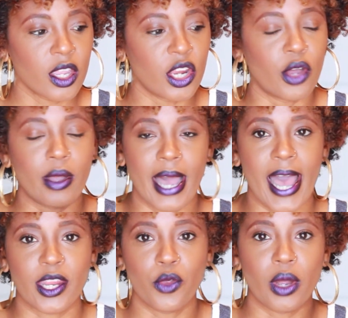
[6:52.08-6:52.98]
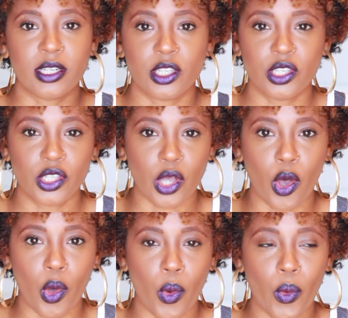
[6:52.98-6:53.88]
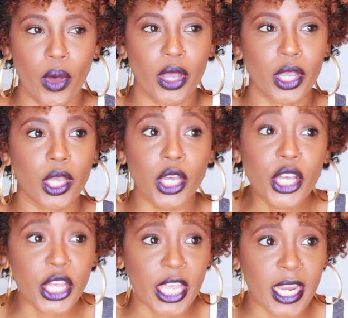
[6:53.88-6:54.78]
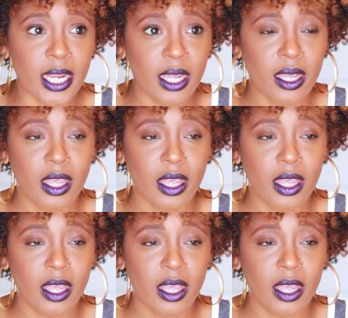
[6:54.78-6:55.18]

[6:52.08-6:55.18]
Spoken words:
you know, God, you are so good,